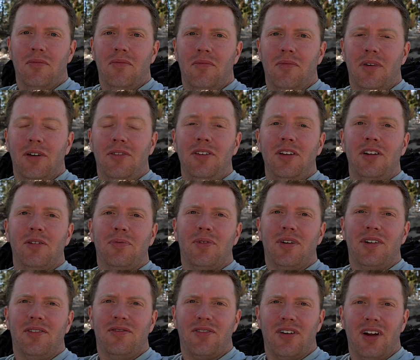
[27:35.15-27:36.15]
my feet are
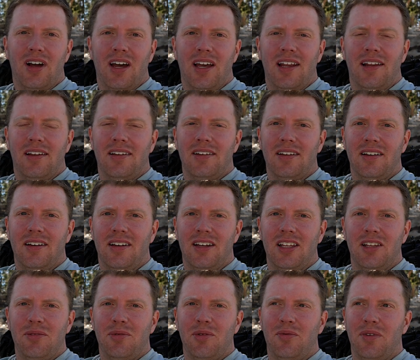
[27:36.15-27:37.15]
pretty fried.
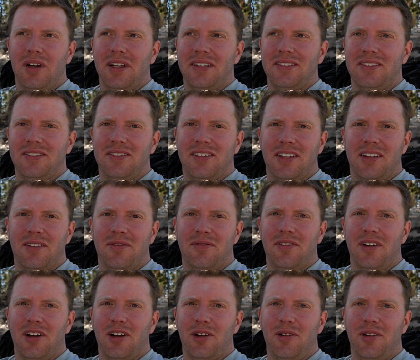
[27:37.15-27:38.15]
They've been wet since like the
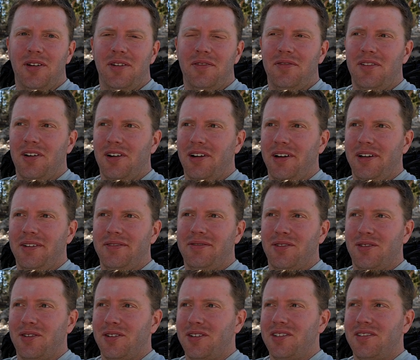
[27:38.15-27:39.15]
very
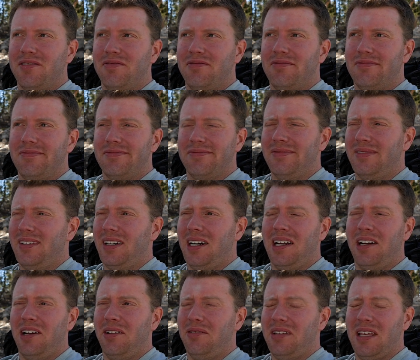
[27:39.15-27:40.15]
first, I
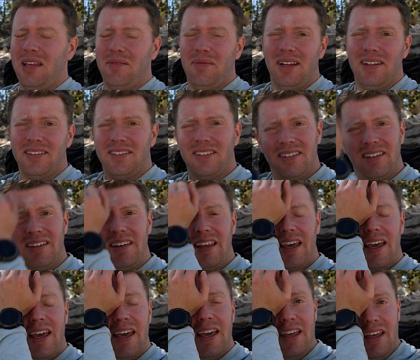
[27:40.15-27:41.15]
don't know, 10 minutes of
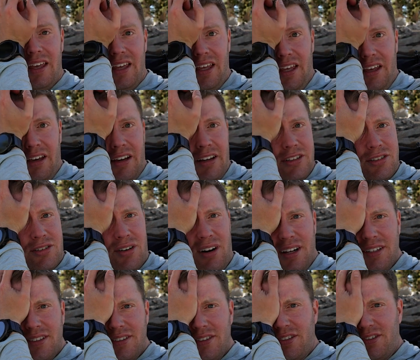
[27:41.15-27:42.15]
today. I was
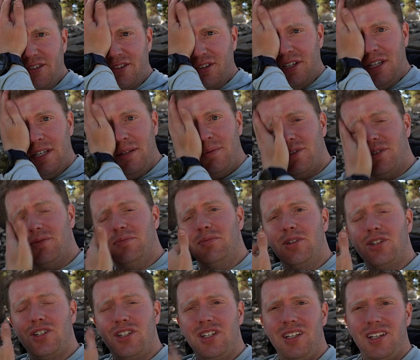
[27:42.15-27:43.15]
crossing streams and
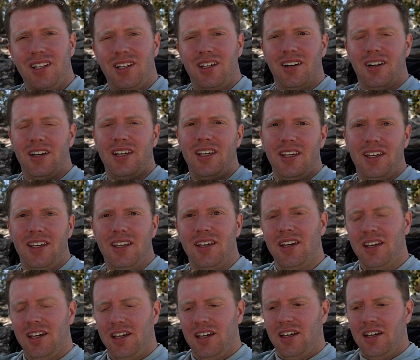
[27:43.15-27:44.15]
mushy, gunky,
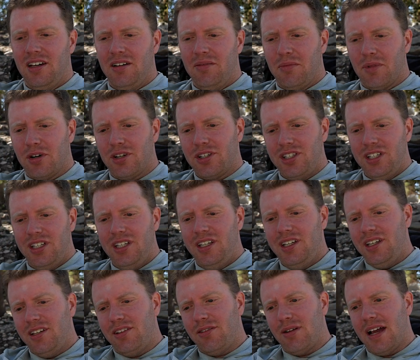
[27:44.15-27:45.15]

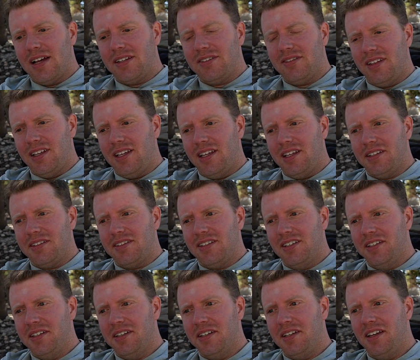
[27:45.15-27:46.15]
marshy grasslands,
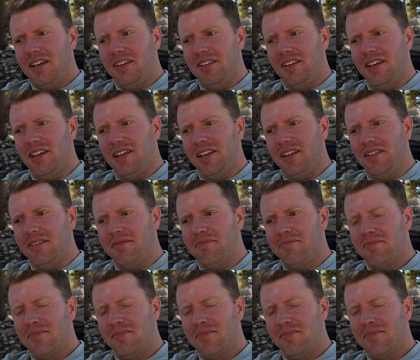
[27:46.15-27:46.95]
and then